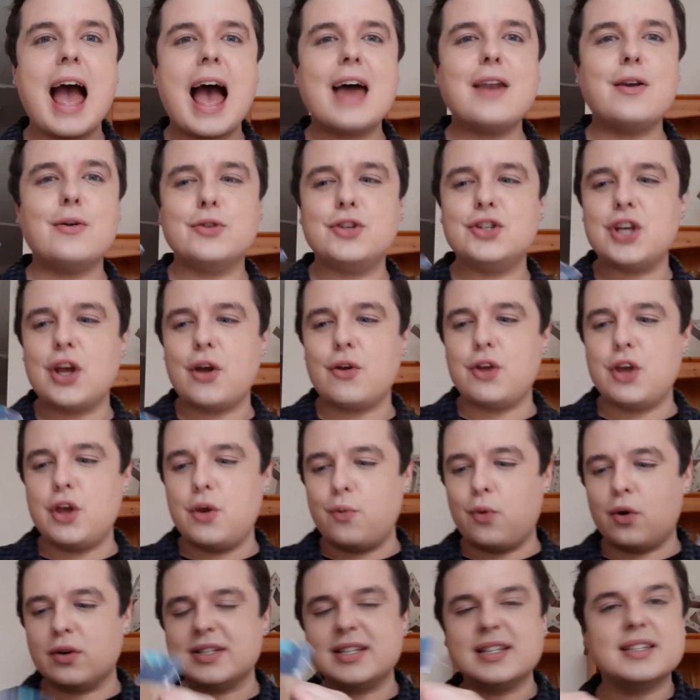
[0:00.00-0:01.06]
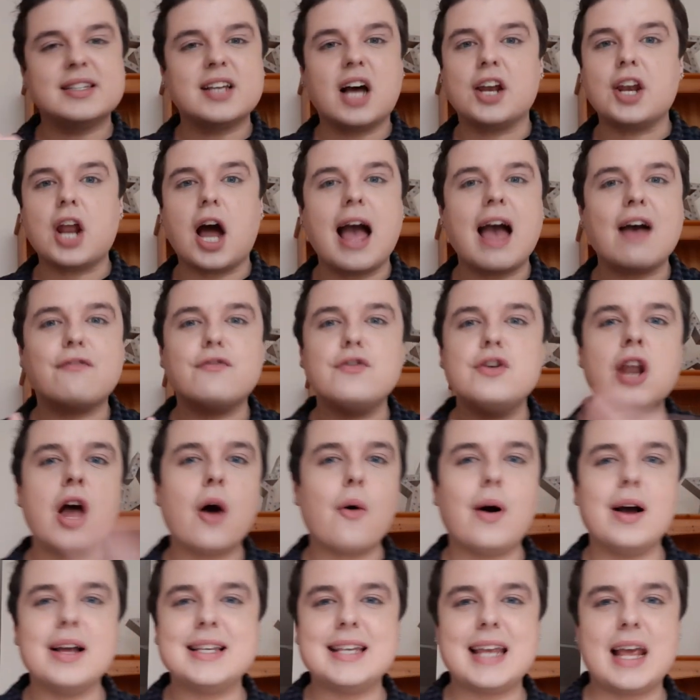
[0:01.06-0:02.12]
And I'll show you what's inside. I have
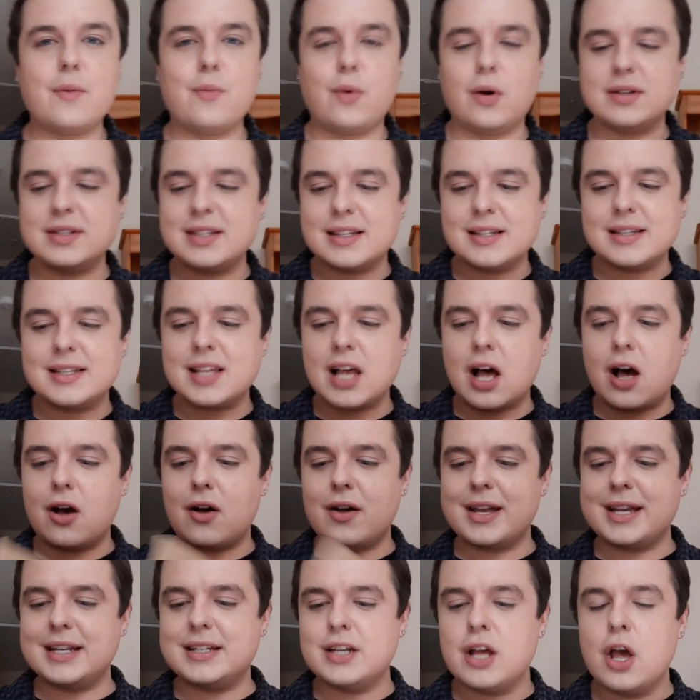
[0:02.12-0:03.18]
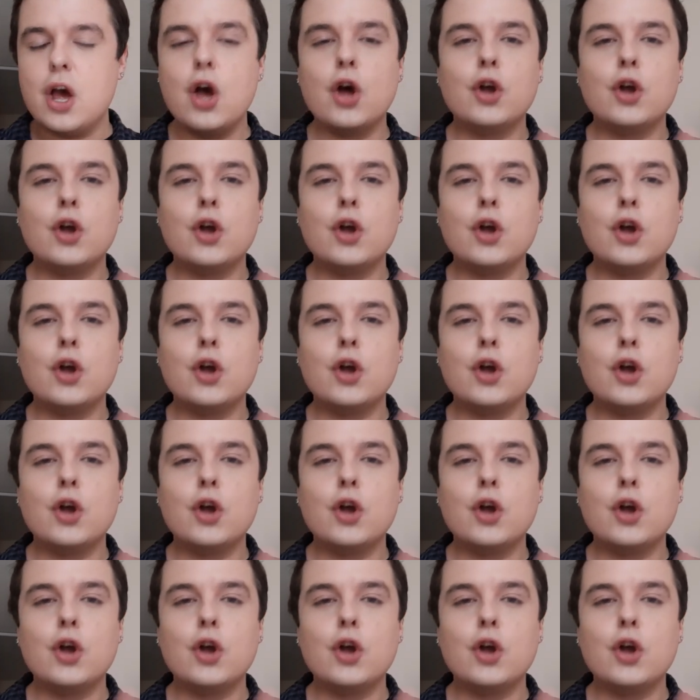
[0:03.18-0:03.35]
no idea what's inside,